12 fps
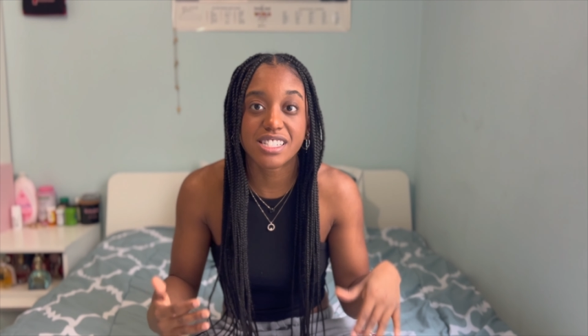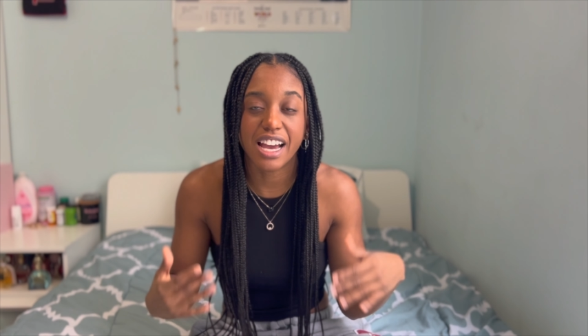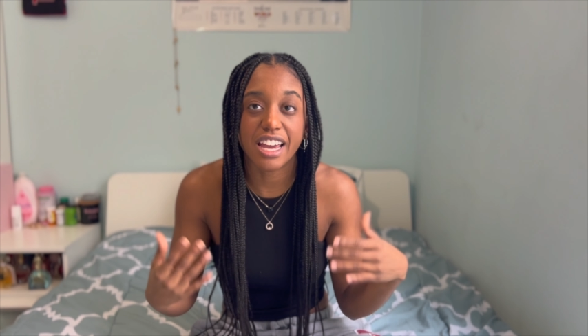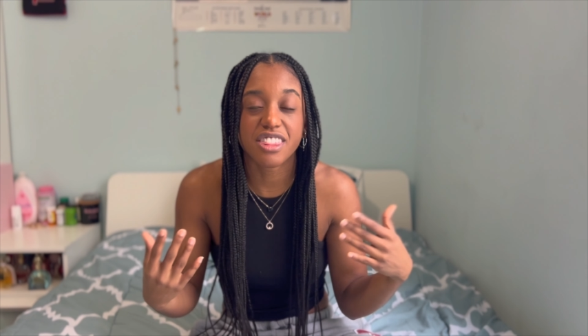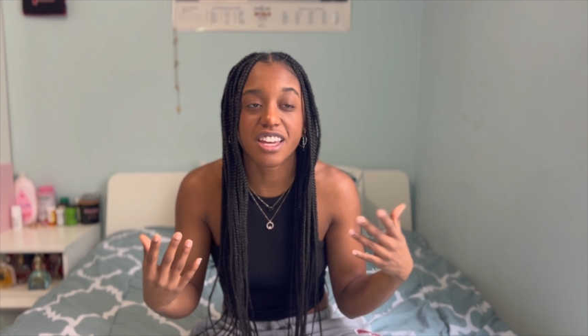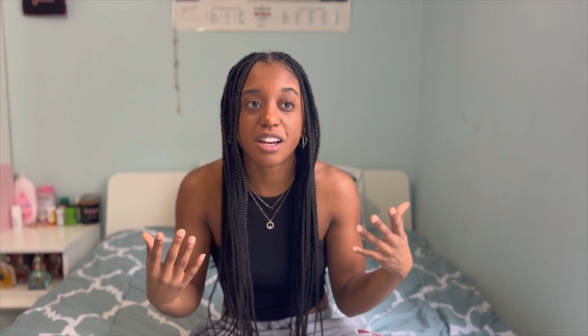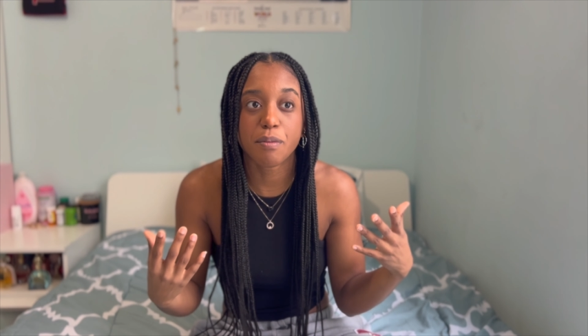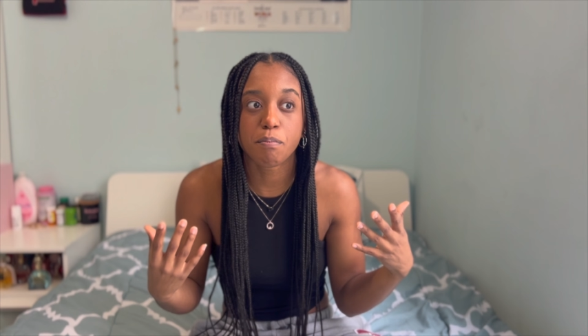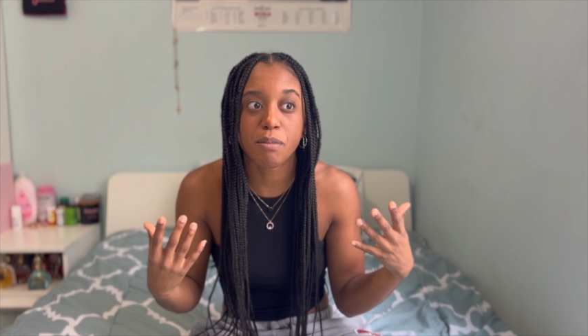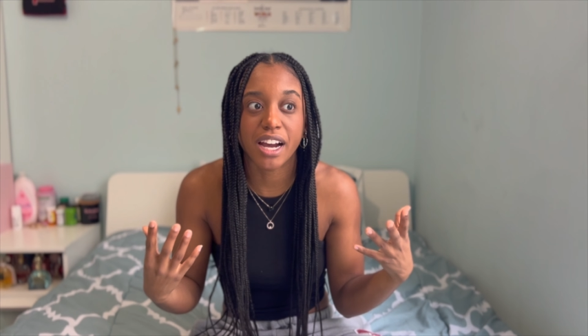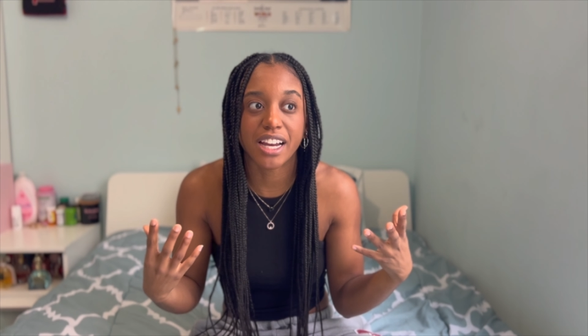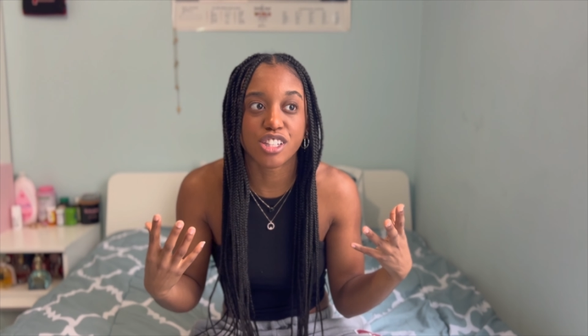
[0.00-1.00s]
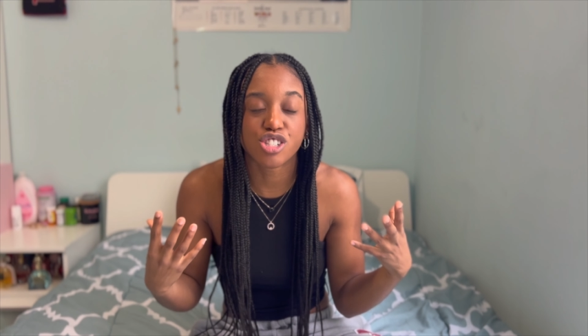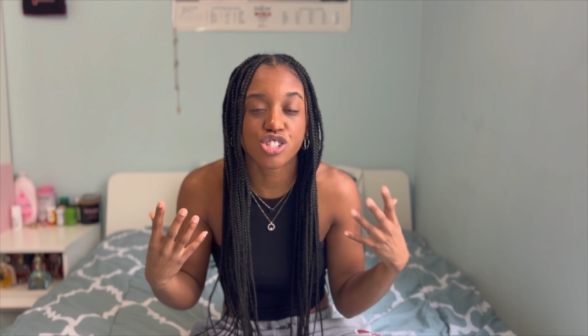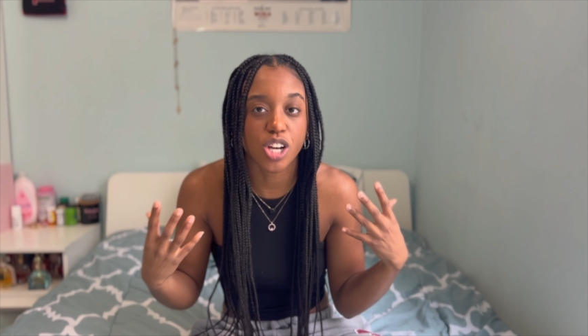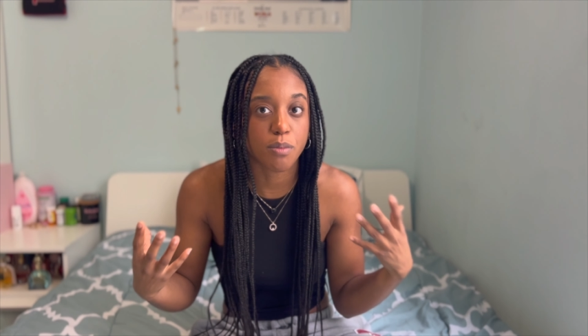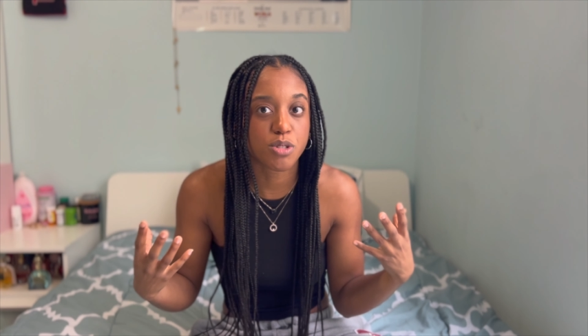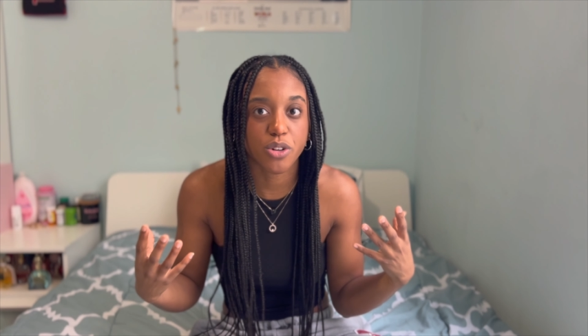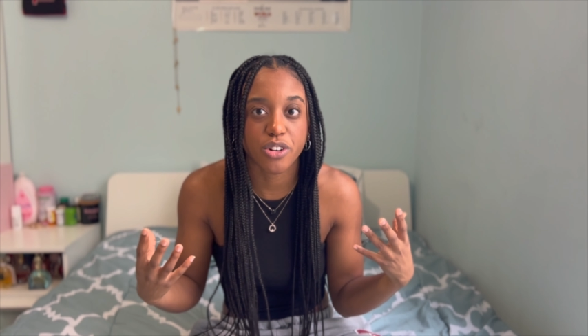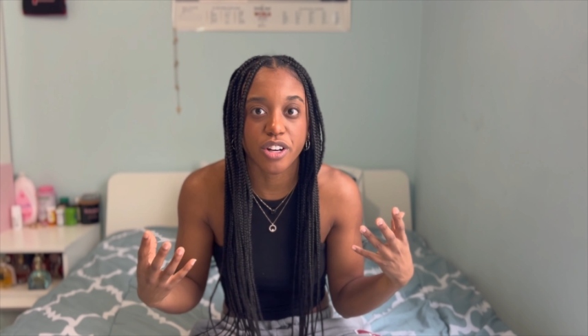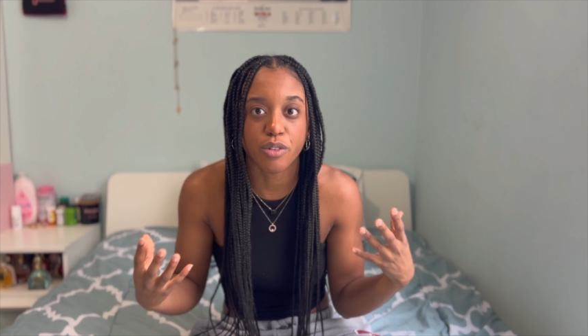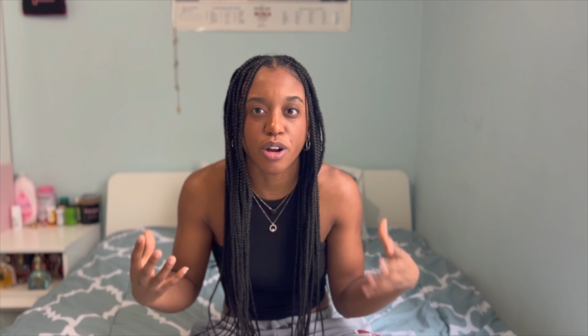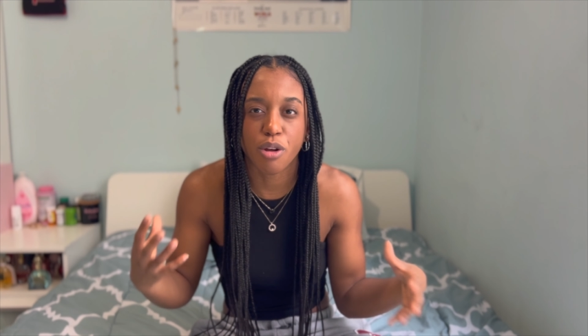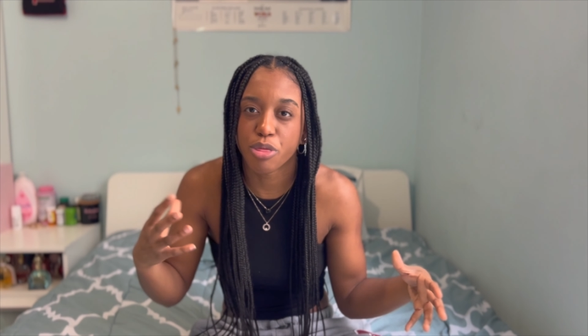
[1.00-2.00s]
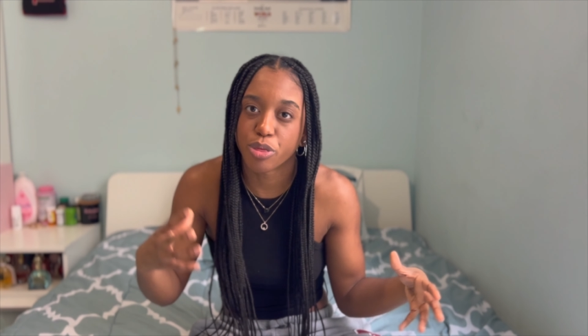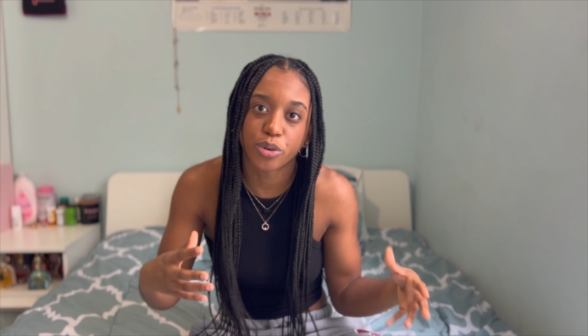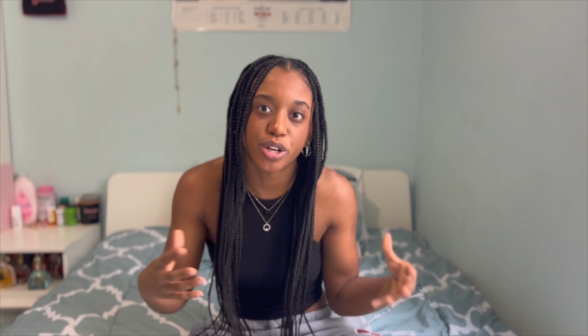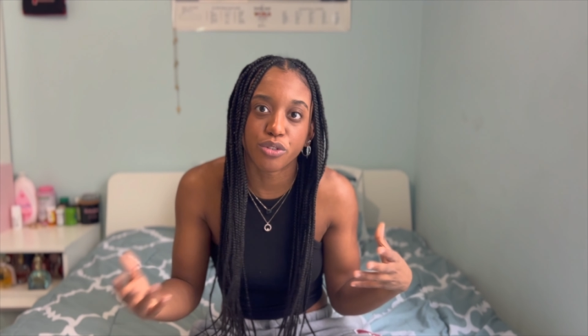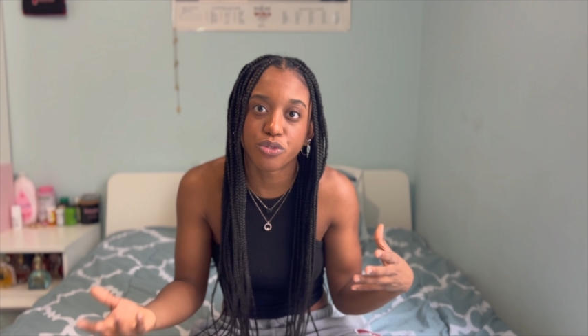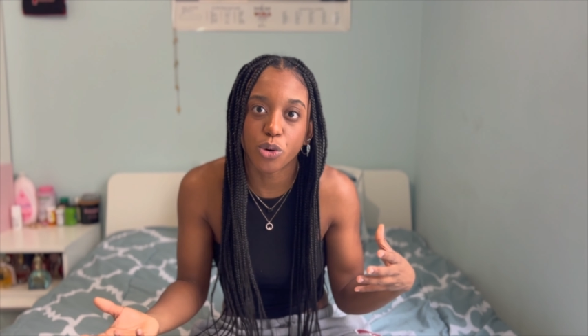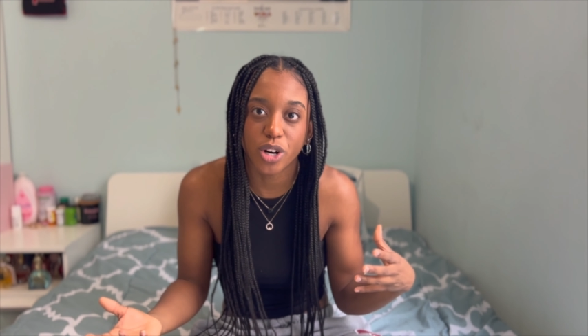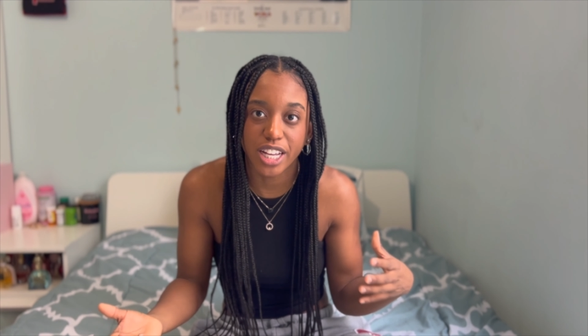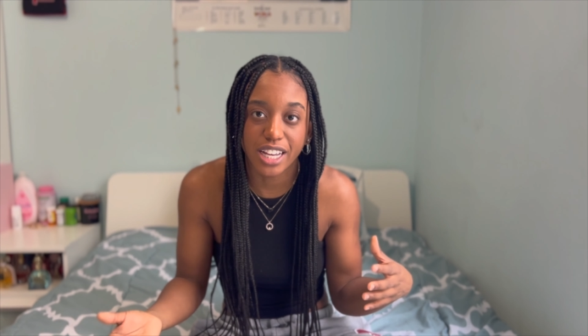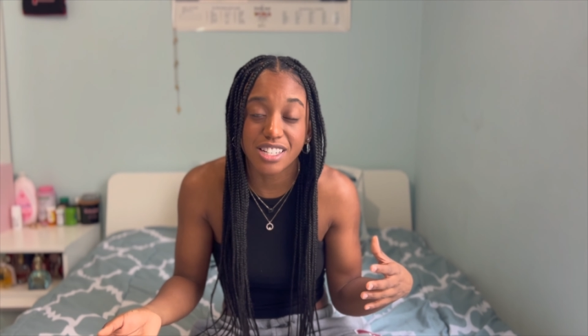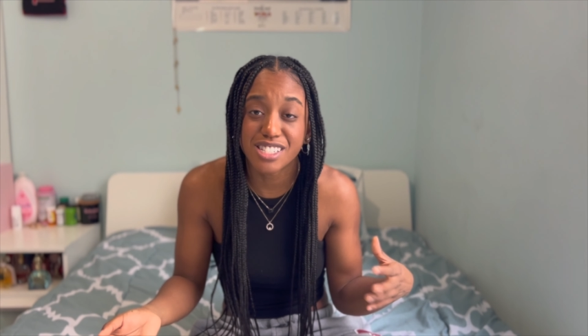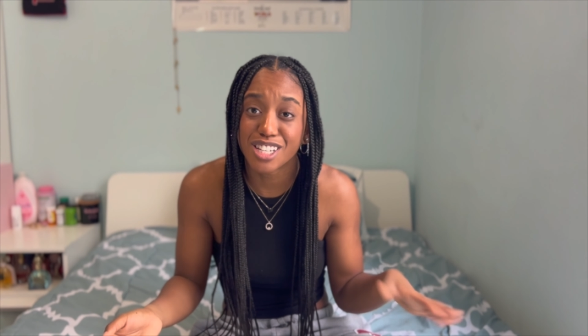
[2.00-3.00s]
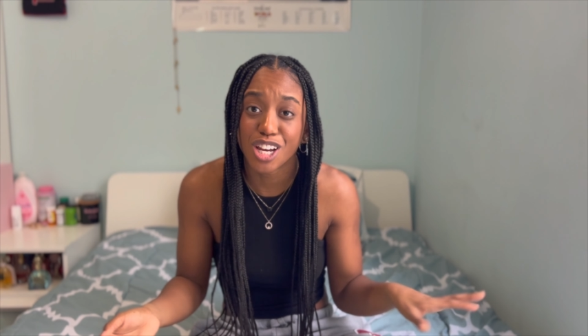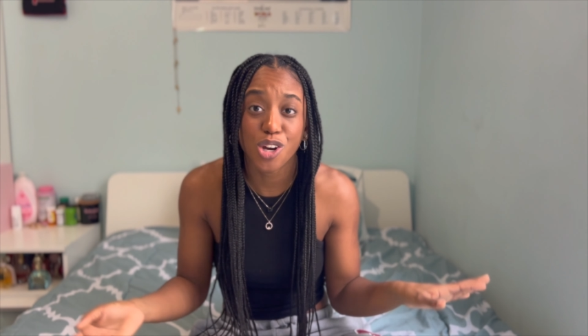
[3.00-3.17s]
I think mine stopped hurting around 3 or 4 days,